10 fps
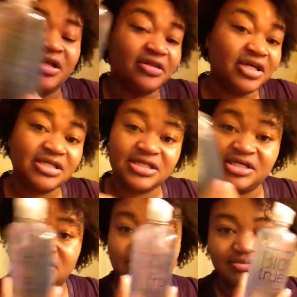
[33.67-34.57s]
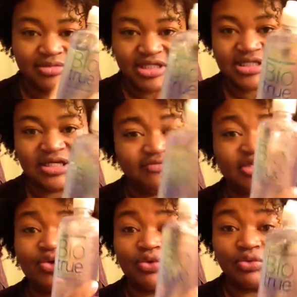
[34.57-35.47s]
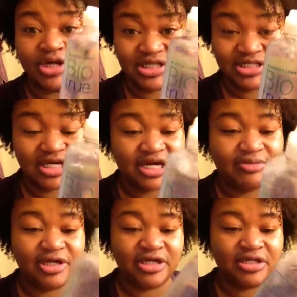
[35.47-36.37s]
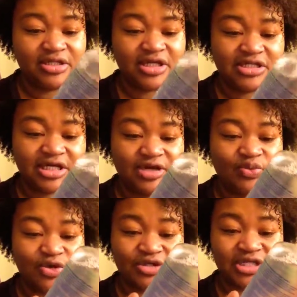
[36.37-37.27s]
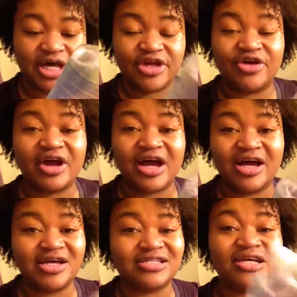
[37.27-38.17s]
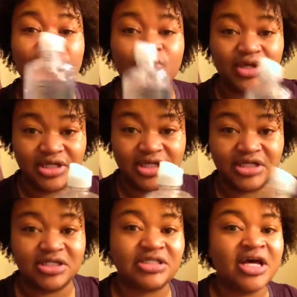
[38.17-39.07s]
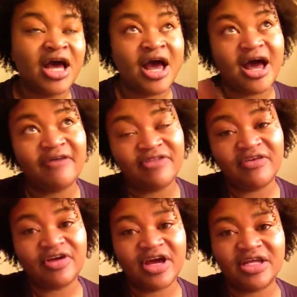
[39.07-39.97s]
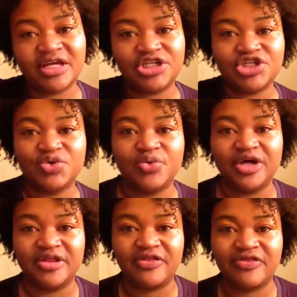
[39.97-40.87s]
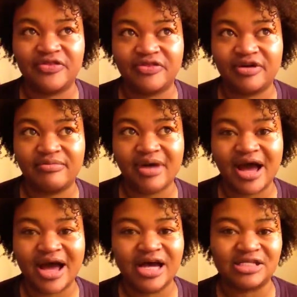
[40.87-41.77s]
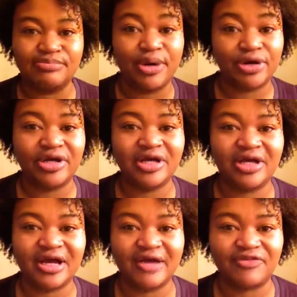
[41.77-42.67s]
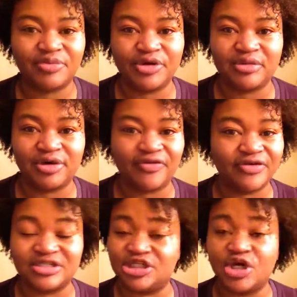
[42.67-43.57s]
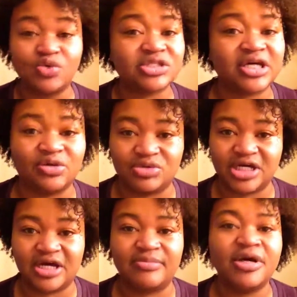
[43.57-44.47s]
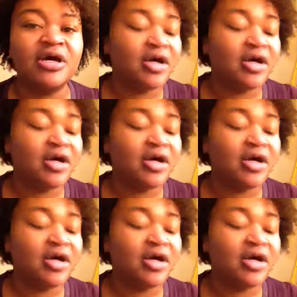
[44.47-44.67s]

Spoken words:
This stuff is great. I mean, they say it works like your eyes. It really does. I've never had an issue with my eyes burning after putting them on. There is no settle time.